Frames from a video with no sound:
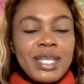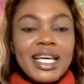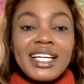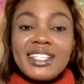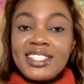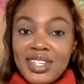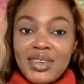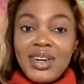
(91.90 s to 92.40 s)

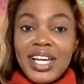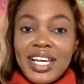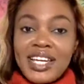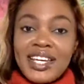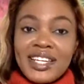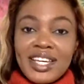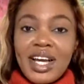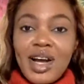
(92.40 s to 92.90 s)
did not get
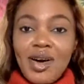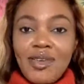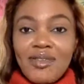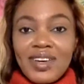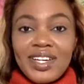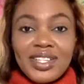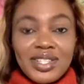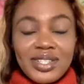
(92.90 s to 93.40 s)
any
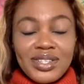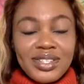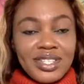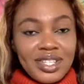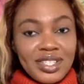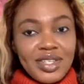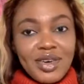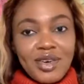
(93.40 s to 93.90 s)
conversion in
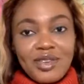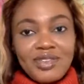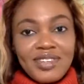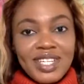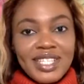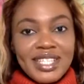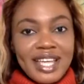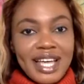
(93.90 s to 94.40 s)
your
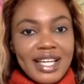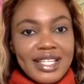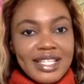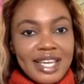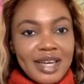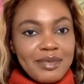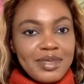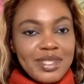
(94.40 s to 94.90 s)
first
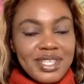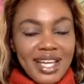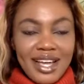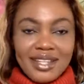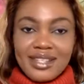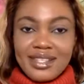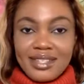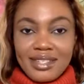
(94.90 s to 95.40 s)
attempt at
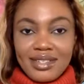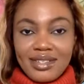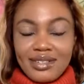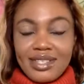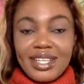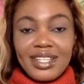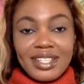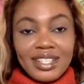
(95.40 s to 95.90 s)

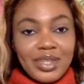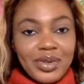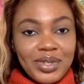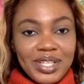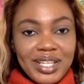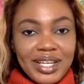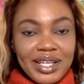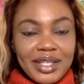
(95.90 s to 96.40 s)
selling
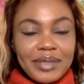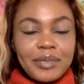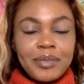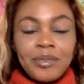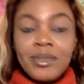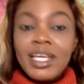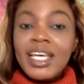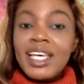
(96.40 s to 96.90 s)
online.
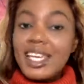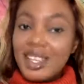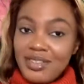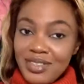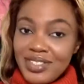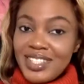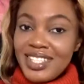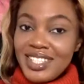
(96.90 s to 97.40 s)
If
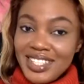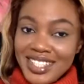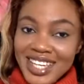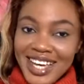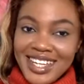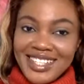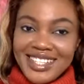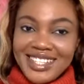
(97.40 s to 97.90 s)
you did
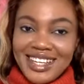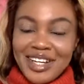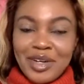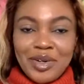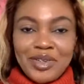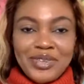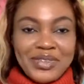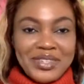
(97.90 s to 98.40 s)
get
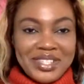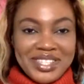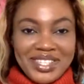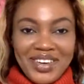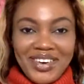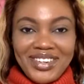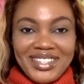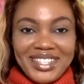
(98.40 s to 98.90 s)
a
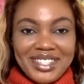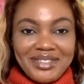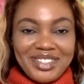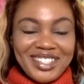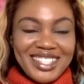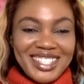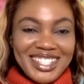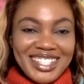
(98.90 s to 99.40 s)
result, if you
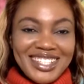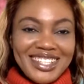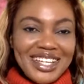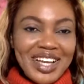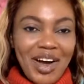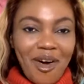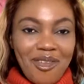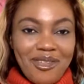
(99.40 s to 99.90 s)
did
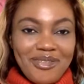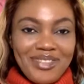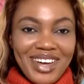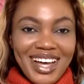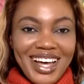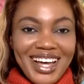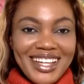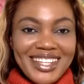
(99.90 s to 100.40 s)

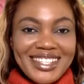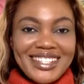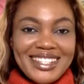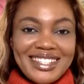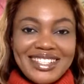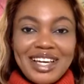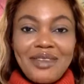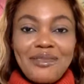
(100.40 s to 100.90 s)
convert,
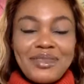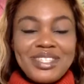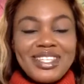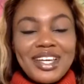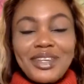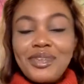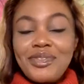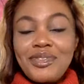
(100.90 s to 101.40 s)
that means
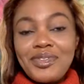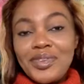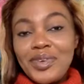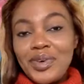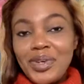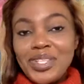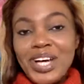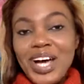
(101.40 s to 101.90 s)
that you
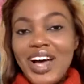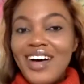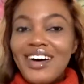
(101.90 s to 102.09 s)
fall